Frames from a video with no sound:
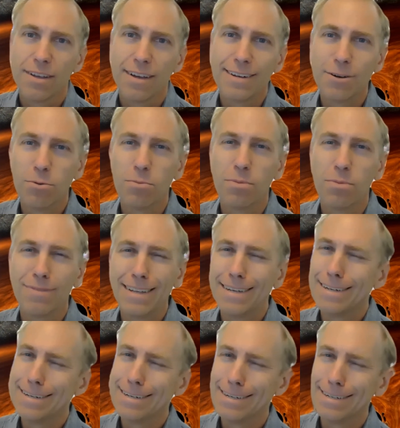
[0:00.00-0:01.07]
I don't,
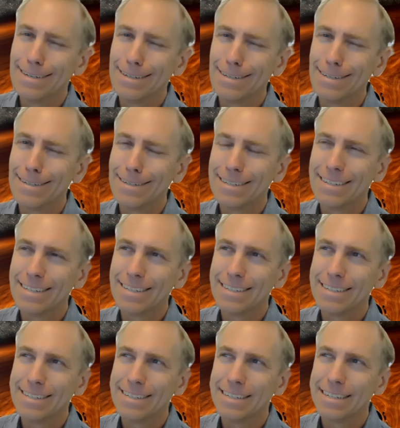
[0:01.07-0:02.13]

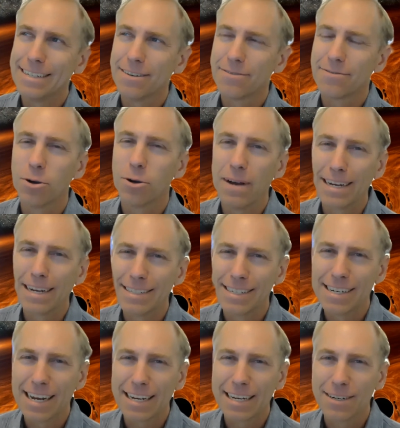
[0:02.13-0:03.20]
I'd have to go back and
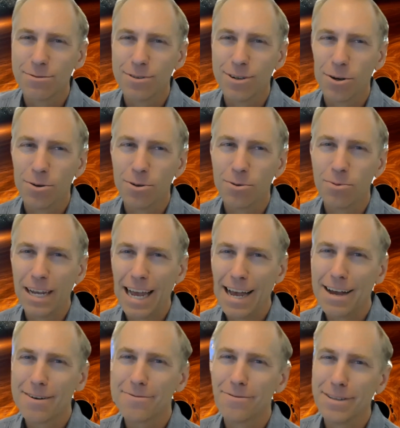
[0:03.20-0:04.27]
check. I don't know that we
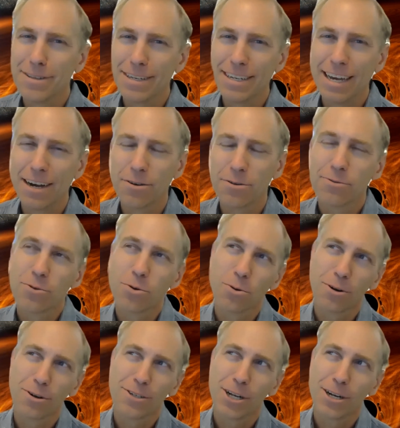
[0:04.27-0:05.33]
have the out of
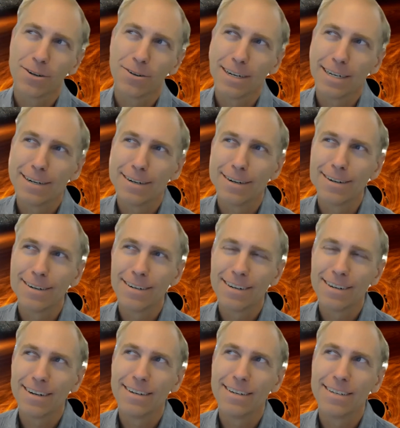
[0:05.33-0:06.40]
core generator
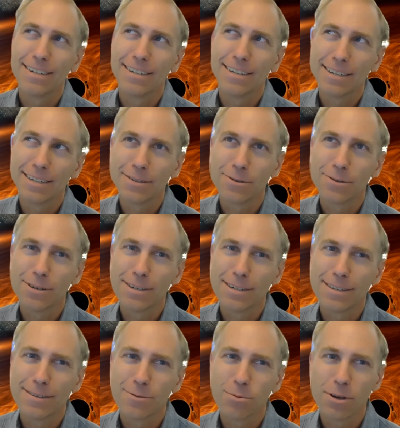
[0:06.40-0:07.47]
on
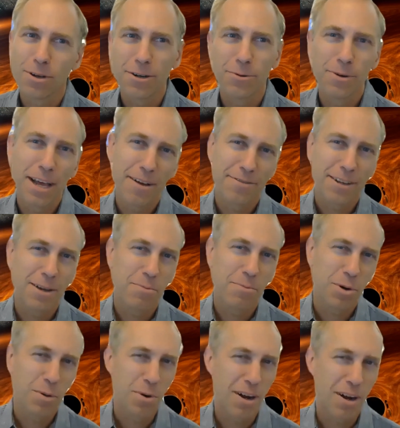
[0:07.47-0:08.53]
Android, or whether it would have to get
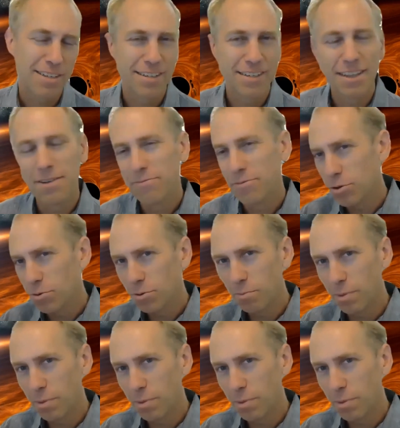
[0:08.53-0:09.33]
pre-processed and then viewed.